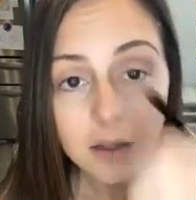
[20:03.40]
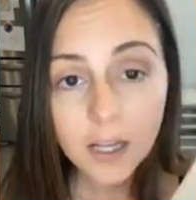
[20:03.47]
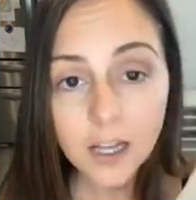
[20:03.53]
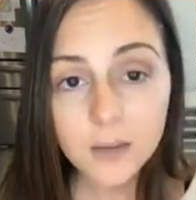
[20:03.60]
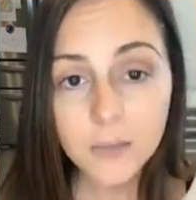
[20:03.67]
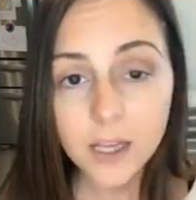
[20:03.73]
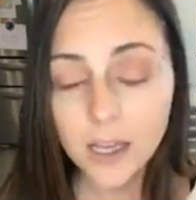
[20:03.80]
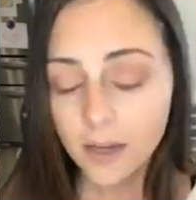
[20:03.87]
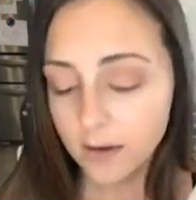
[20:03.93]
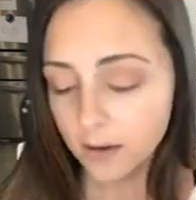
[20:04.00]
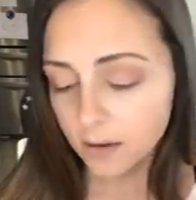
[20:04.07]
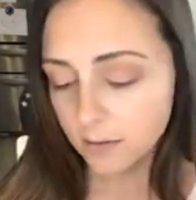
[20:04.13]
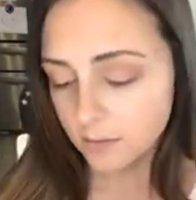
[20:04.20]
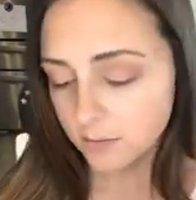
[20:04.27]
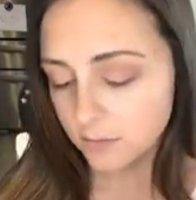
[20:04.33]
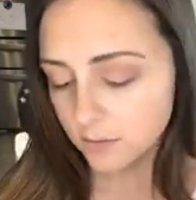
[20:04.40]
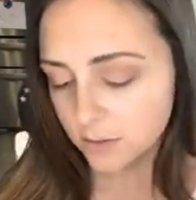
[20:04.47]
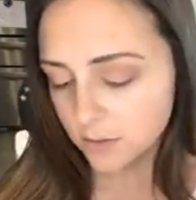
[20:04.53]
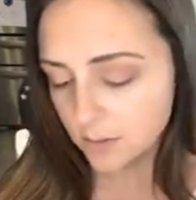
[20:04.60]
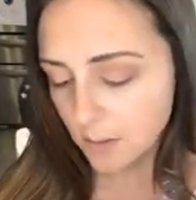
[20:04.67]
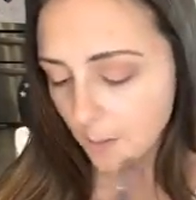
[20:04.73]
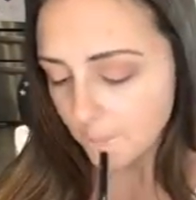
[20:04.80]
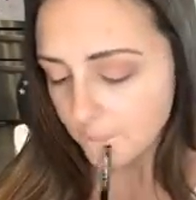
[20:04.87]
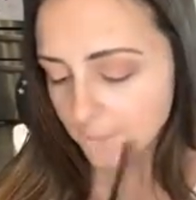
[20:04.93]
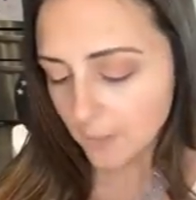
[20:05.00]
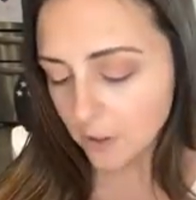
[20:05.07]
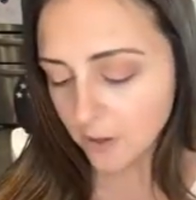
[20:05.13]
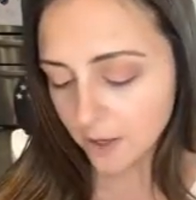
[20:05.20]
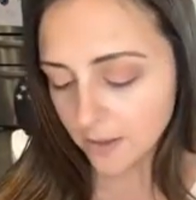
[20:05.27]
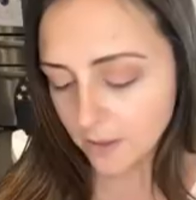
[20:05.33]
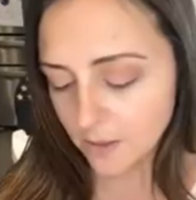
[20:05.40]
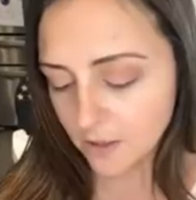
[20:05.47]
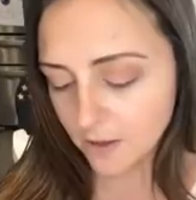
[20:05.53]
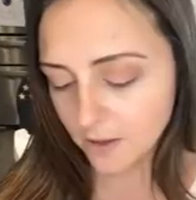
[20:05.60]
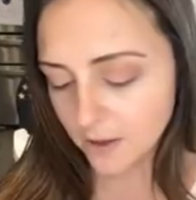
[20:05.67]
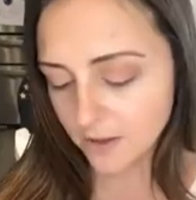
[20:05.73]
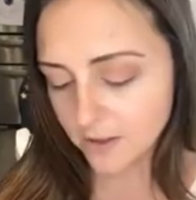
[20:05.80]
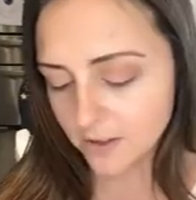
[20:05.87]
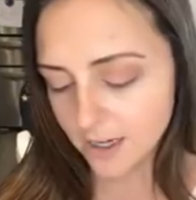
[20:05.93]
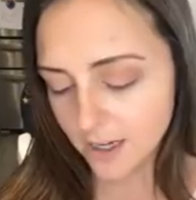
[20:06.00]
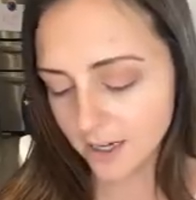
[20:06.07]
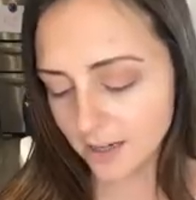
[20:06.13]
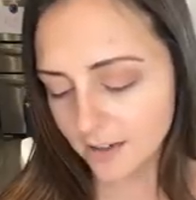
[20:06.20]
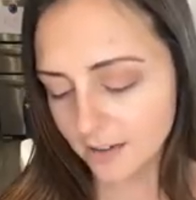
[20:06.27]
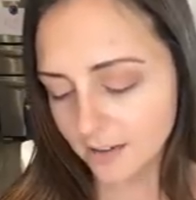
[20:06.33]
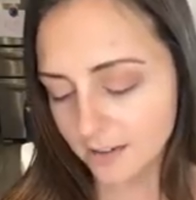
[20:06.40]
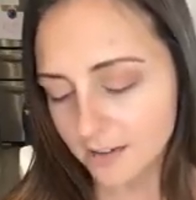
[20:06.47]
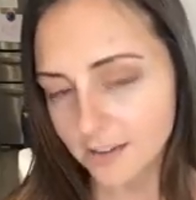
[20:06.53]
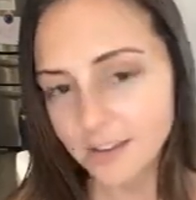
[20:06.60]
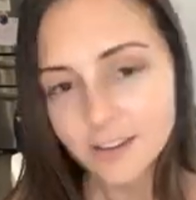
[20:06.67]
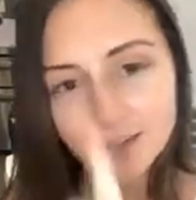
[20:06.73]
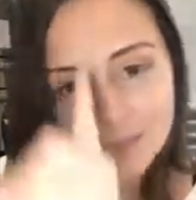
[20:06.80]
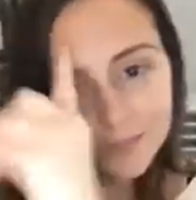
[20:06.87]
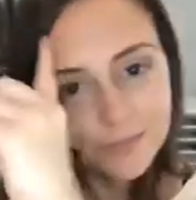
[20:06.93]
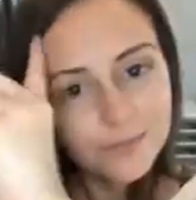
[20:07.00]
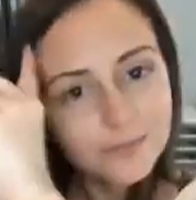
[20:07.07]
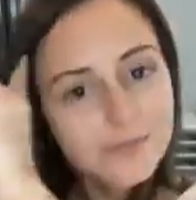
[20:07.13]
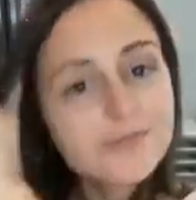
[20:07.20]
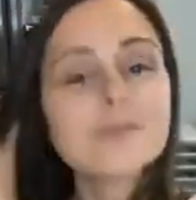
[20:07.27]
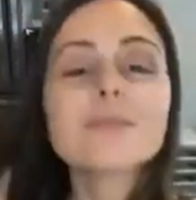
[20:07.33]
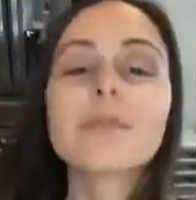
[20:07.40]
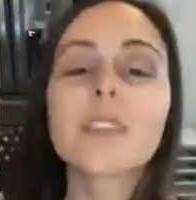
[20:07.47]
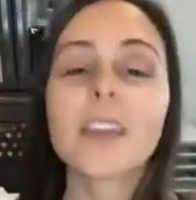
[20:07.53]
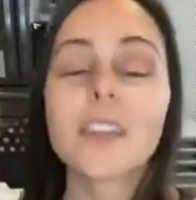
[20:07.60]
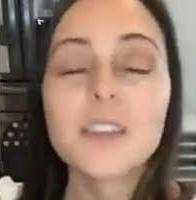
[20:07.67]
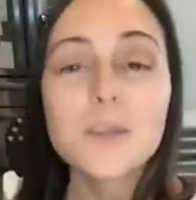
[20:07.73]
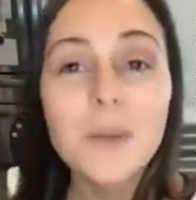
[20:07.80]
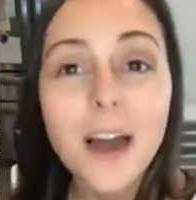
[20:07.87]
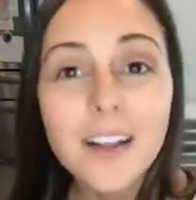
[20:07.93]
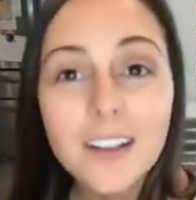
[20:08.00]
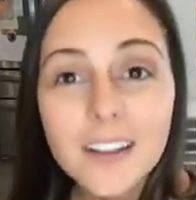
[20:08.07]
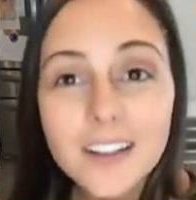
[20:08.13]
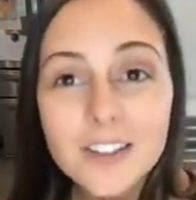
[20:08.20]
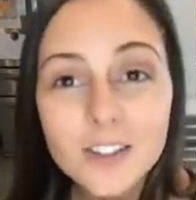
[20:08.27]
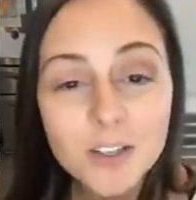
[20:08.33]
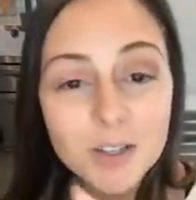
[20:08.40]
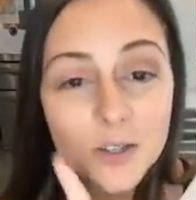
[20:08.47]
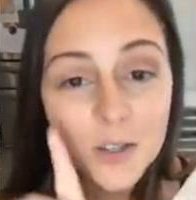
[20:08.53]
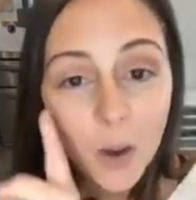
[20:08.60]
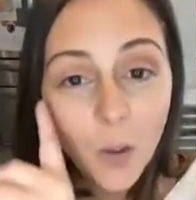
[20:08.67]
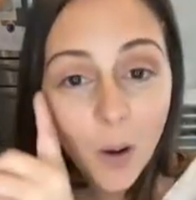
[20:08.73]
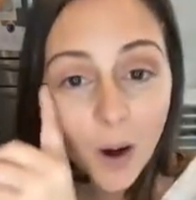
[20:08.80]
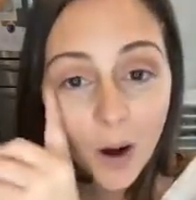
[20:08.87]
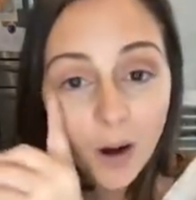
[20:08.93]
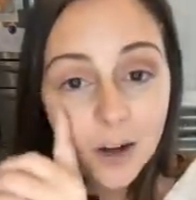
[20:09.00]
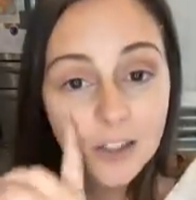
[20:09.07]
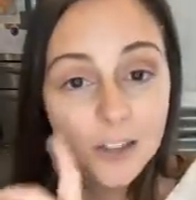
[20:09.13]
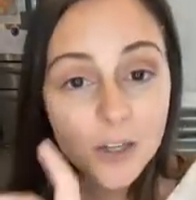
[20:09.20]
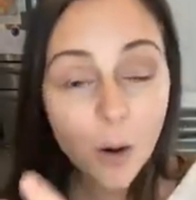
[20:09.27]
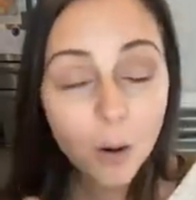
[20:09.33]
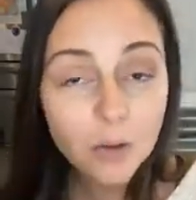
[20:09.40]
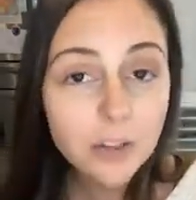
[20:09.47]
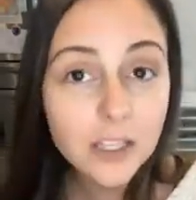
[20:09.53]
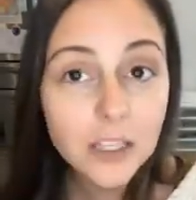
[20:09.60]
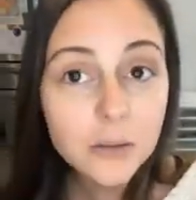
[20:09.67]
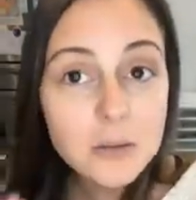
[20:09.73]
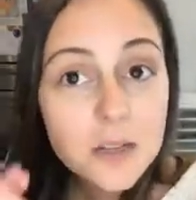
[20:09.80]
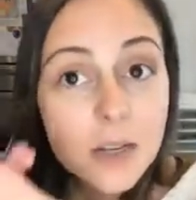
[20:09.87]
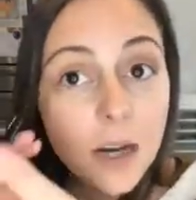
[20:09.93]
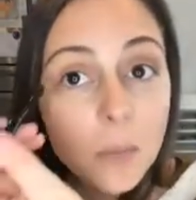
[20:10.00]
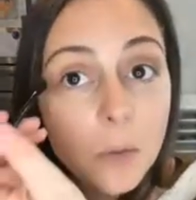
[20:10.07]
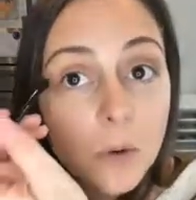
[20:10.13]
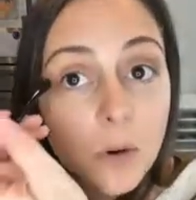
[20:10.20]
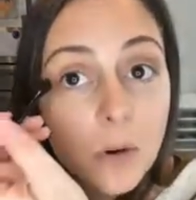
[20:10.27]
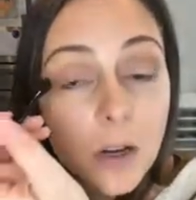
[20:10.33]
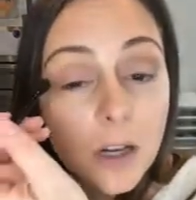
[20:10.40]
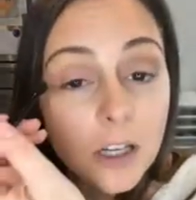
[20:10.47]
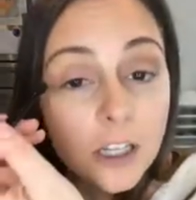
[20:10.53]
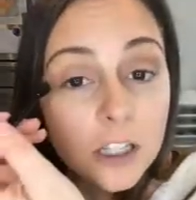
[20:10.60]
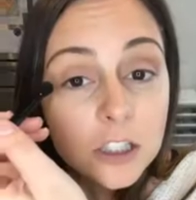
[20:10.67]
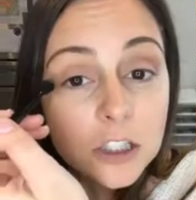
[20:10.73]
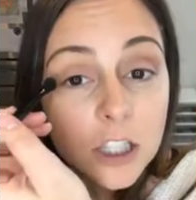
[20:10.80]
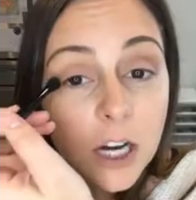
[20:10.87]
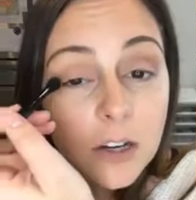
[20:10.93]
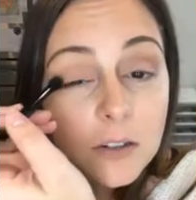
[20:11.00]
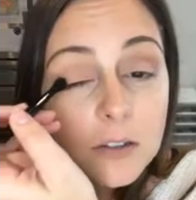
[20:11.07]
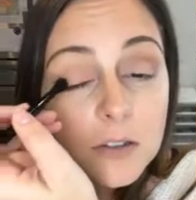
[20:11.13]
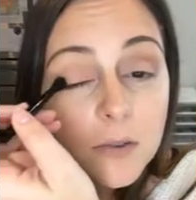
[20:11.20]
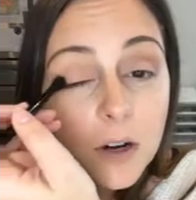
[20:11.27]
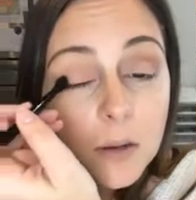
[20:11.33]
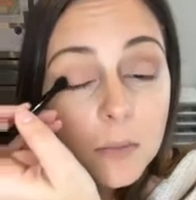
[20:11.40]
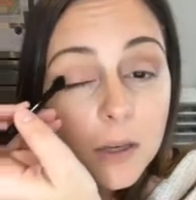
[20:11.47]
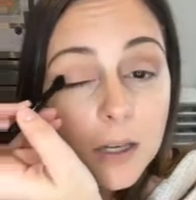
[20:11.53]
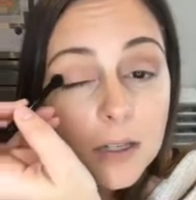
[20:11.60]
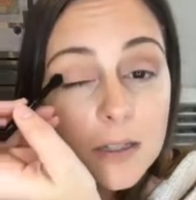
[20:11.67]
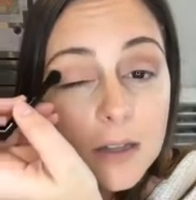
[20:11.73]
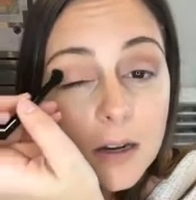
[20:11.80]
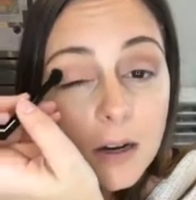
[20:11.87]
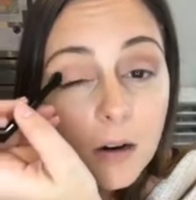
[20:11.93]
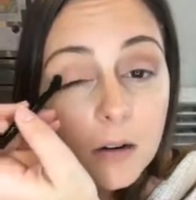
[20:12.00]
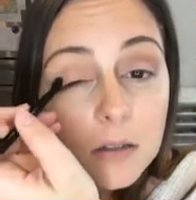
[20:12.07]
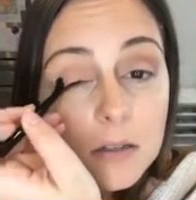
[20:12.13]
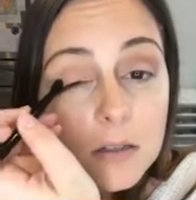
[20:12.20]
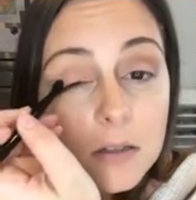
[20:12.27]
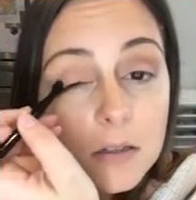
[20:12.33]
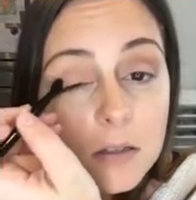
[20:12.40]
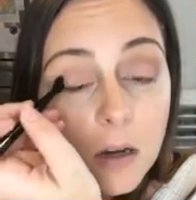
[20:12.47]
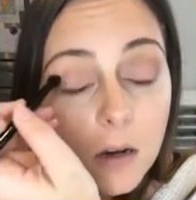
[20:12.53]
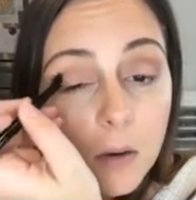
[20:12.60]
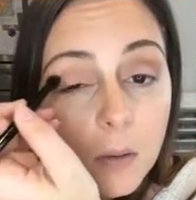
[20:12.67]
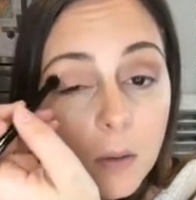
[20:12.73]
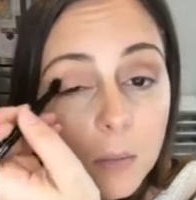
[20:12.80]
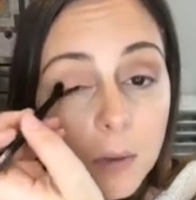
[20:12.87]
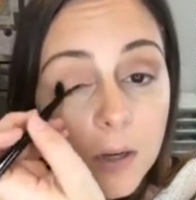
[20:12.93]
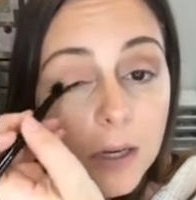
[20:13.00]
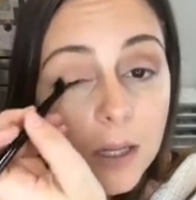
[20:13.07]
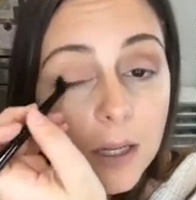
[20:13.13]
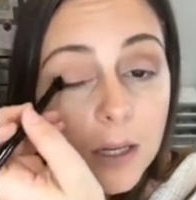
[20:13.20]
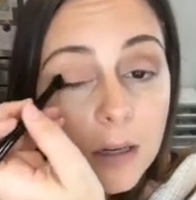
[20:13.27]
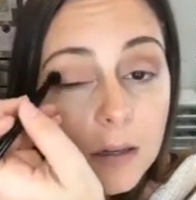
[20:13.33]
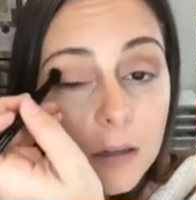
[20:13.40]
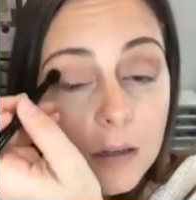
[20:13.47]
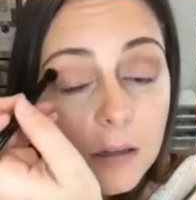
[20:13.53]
I may have Okay, let me do the other side. This palette is just so hard to only use a couple shadows from because they're all so pretty.